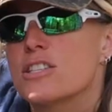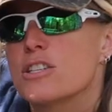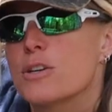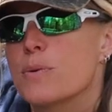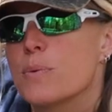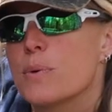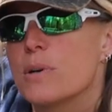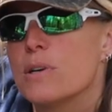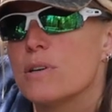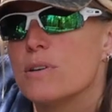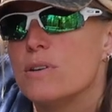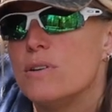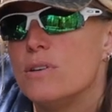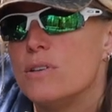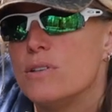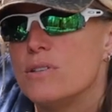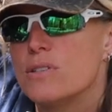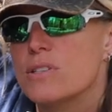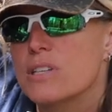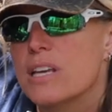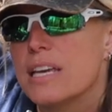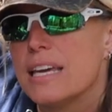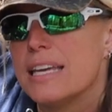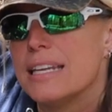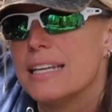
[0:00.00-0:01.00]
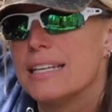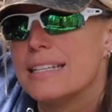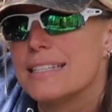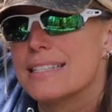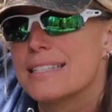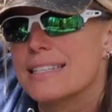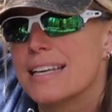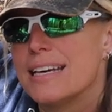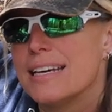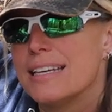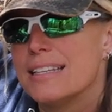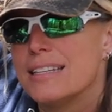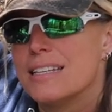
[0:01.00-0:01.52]
squirrels get
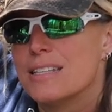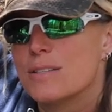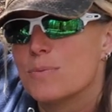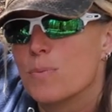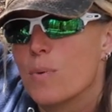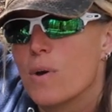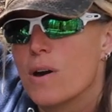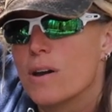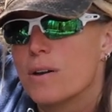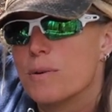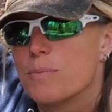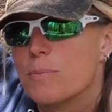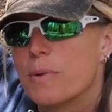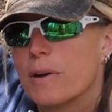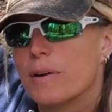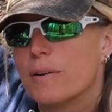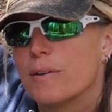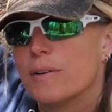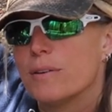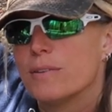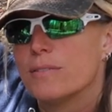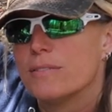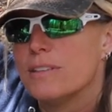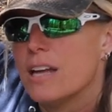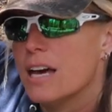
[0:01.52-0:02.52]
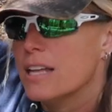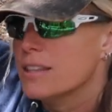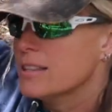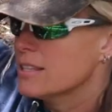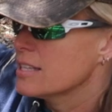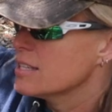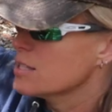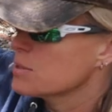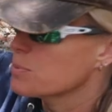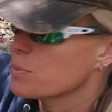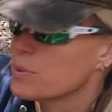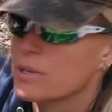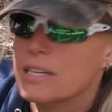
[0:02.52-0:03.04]
inside this water barrel. Not
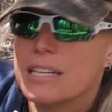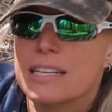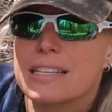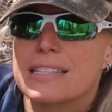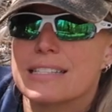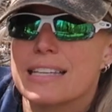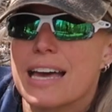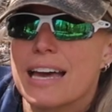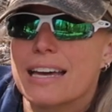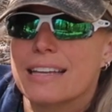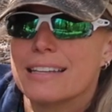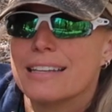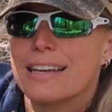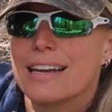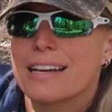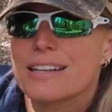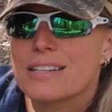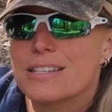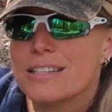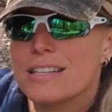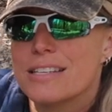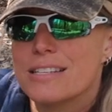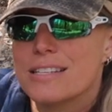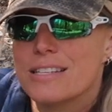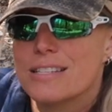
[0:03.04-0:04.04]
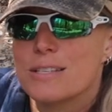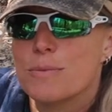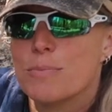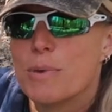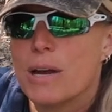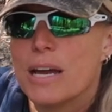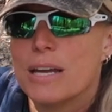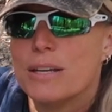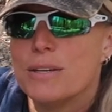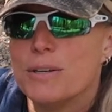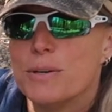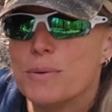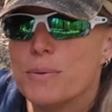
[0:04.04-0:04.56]
this one exactly, actually this is a
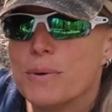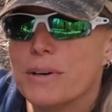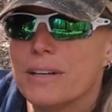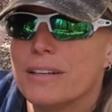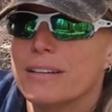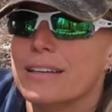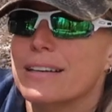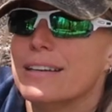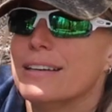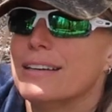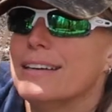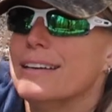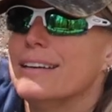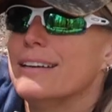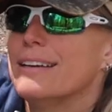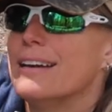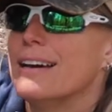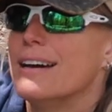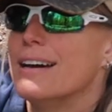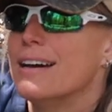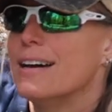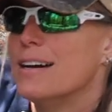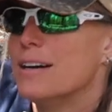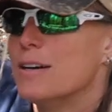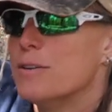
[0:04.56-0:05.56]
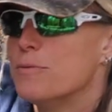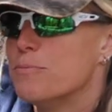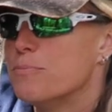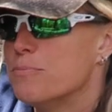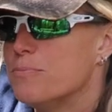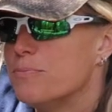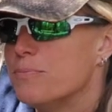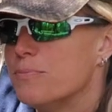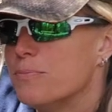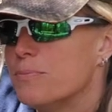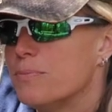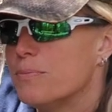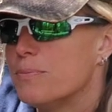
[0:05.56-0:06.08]
brand new one.
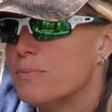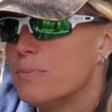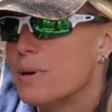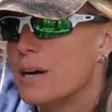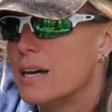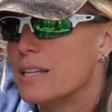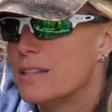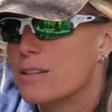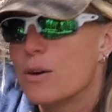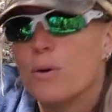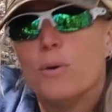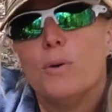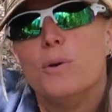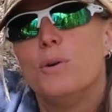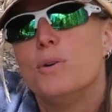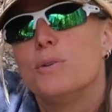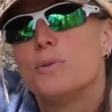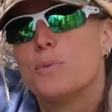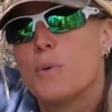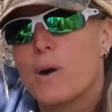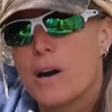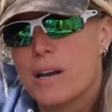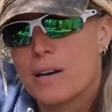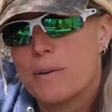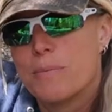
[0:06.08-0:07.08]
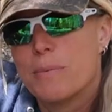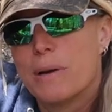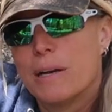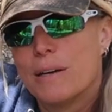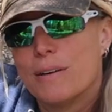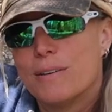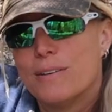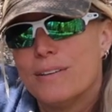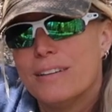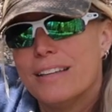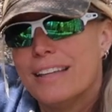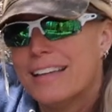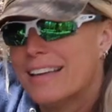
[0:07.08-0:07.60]
But the old water
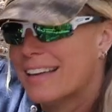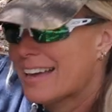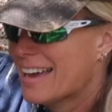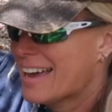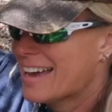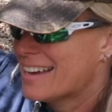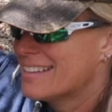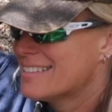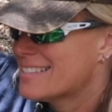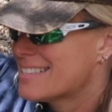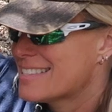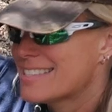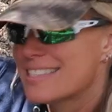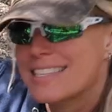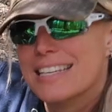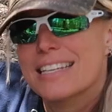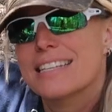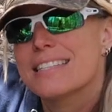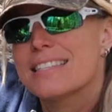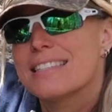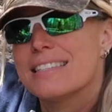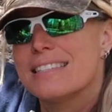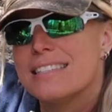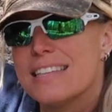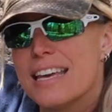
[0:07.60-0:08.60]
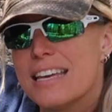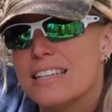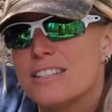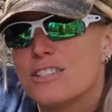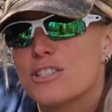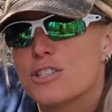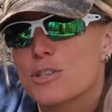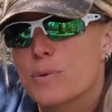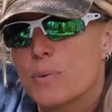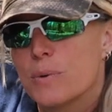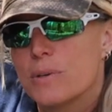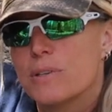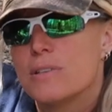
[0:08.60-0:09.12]
barrel had 6 dead
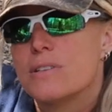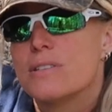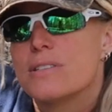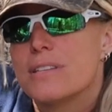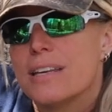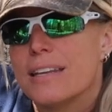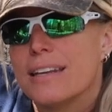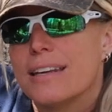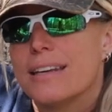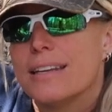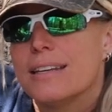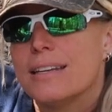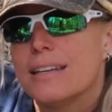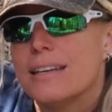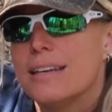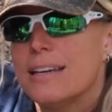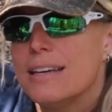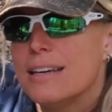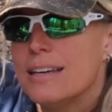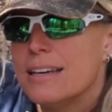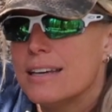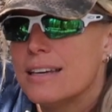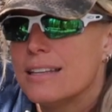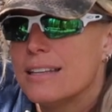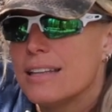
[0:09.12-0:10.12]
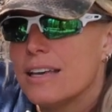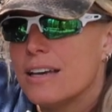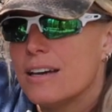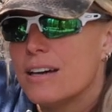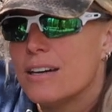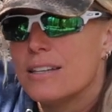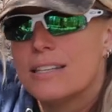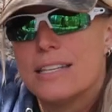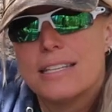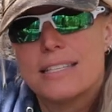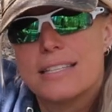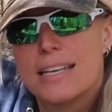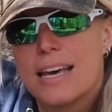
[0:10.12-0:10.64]
squirrels in it. They all
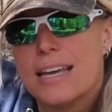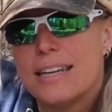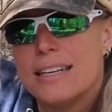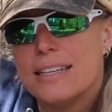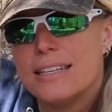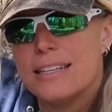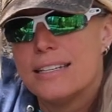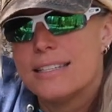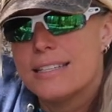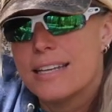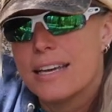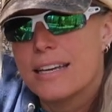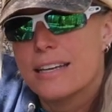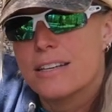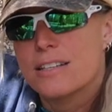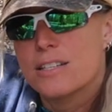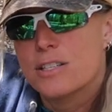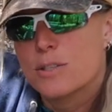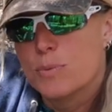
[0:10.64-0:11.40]
decided to take a